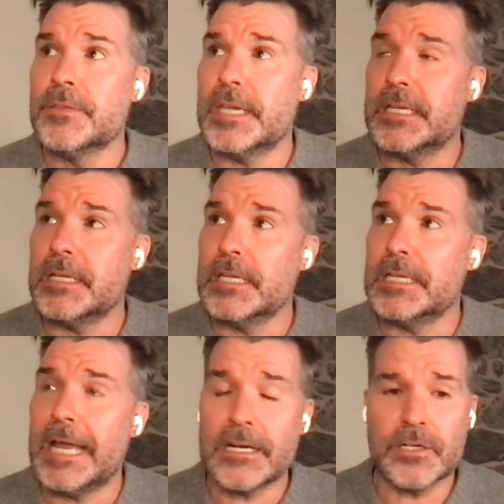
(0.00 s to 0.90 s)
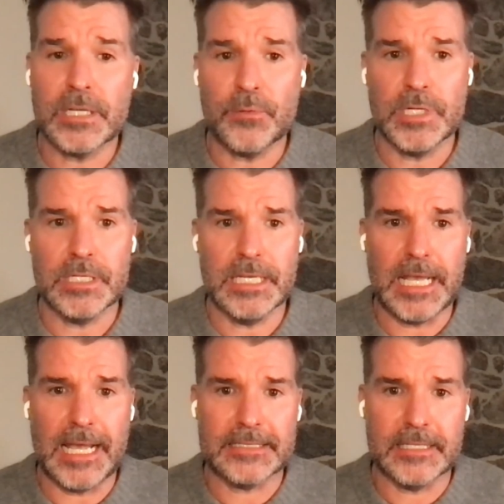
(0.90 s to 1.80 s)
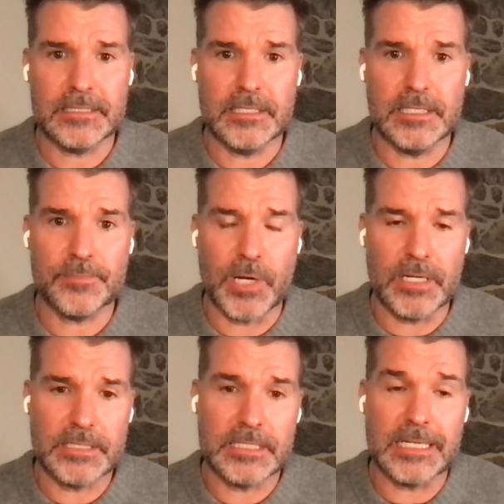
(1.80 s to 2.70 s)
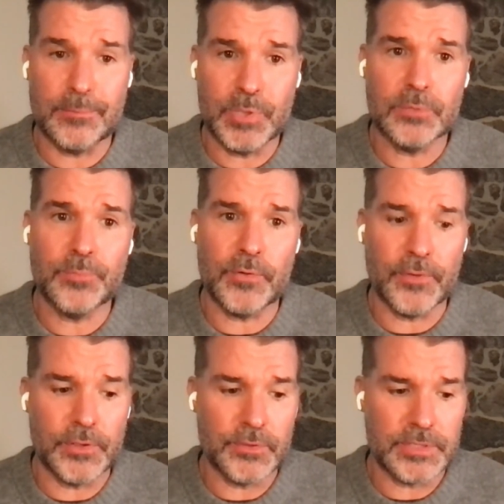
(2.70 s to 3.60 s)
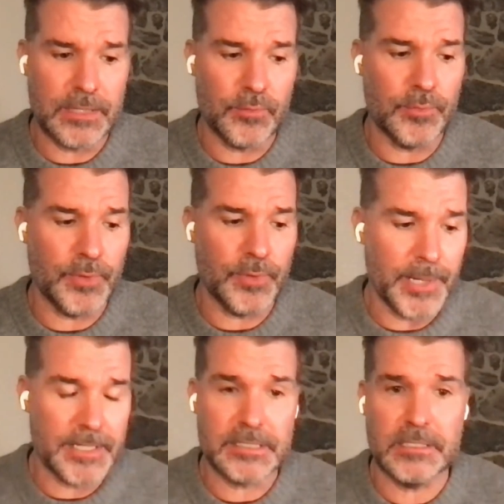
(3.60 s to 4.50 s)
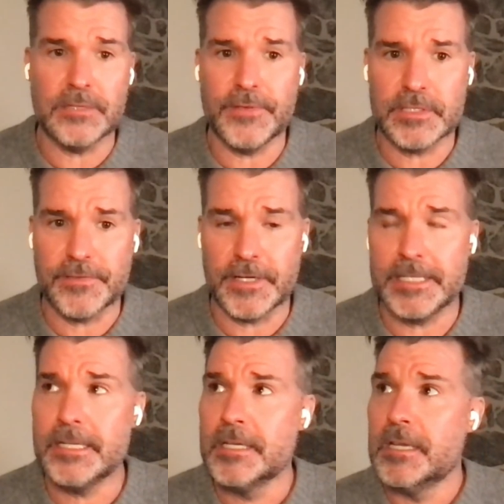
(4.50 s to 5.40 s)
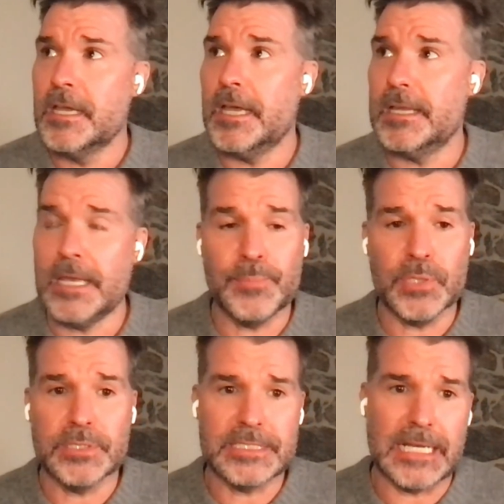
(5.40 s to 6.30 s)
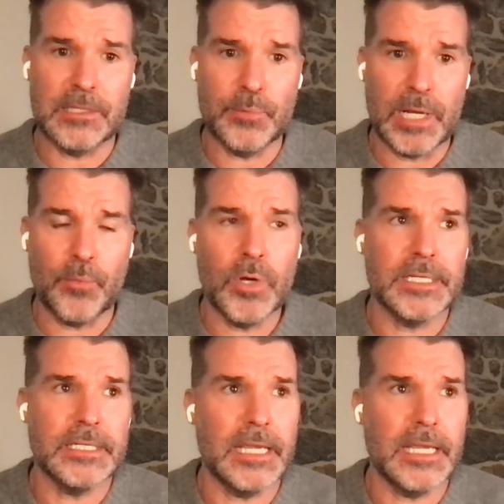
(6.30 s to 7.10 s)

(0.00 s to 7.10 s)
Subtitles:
then in aggregate, we could get access to these products and I could build portfolios that were robust and diversified and build exactly what I wanted.